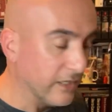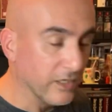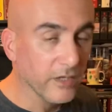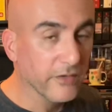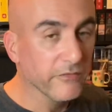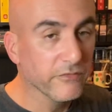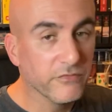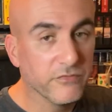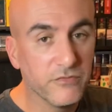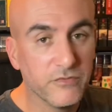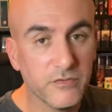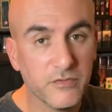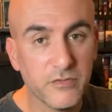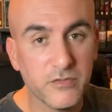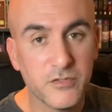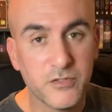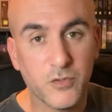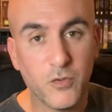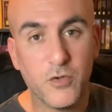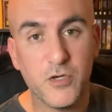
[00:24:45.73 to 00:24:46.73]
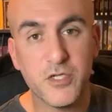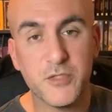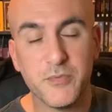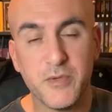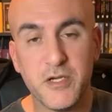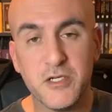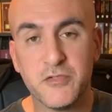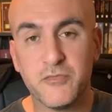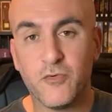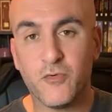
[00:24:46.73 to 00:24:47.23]
of storage
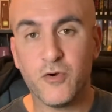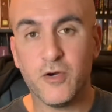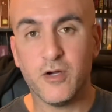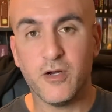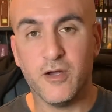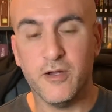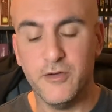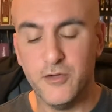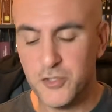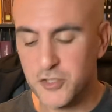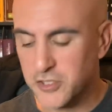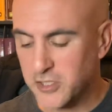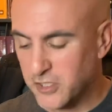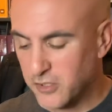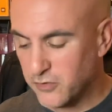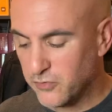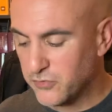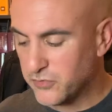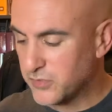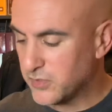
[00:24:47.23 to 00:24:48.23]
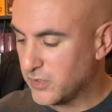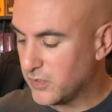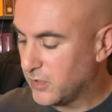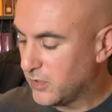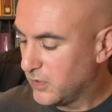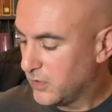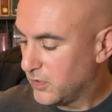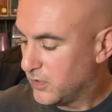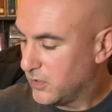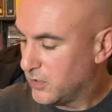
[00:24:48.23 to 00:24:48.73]
space for it on your shelves.
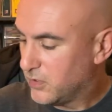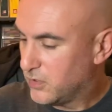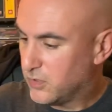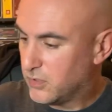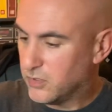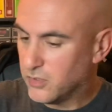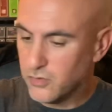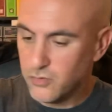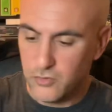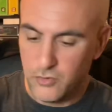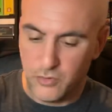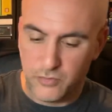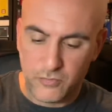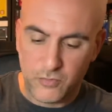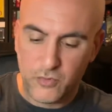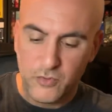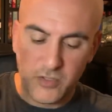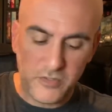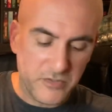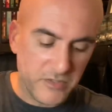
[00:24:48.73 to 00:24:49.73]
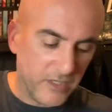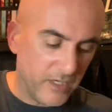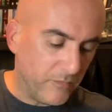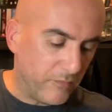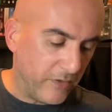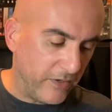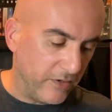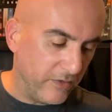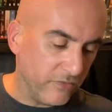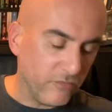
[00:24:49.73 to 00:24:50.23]
You throw it in a tub
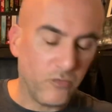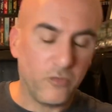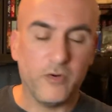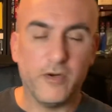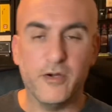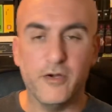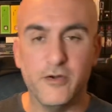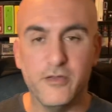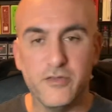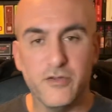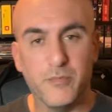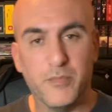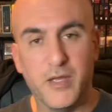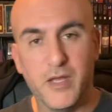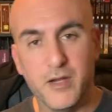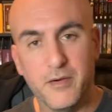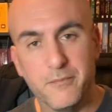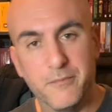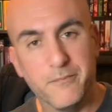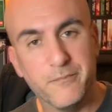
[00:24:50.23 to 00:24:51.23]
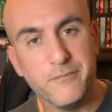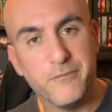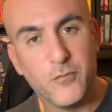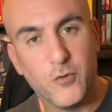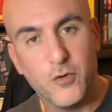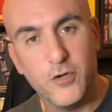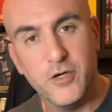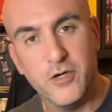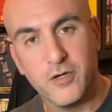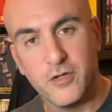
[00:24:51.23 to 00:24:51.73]
and you throw it underneath your bed
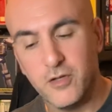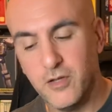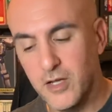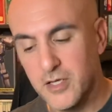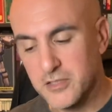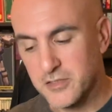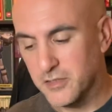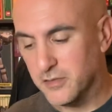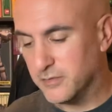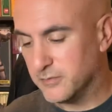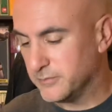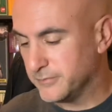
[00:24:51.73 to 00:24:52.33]
or in your closet.